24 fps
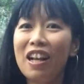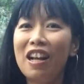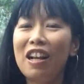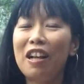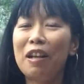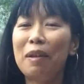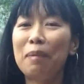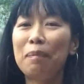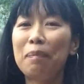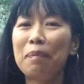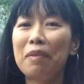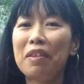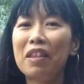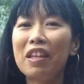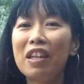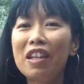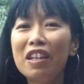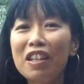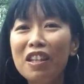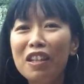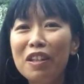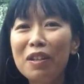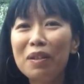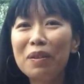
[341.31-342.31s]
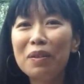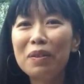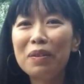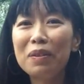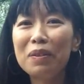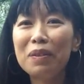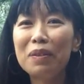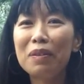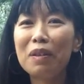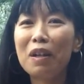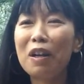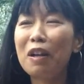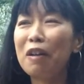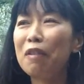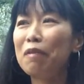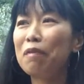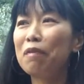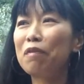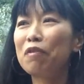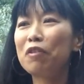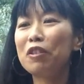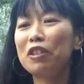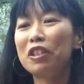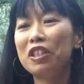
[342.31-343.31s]
Um, thank you
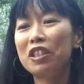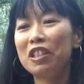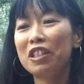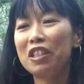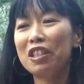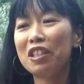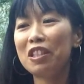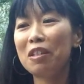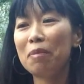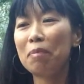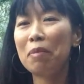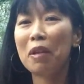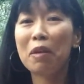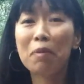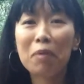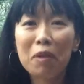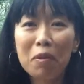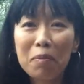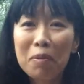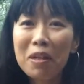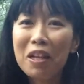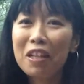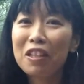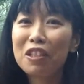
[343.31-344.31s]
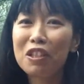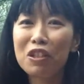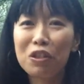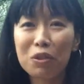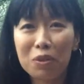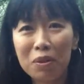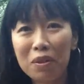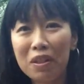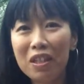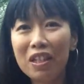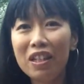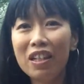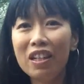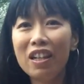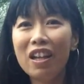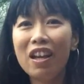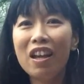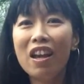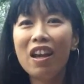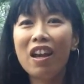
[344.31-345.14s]
um, for just being with me on the journey,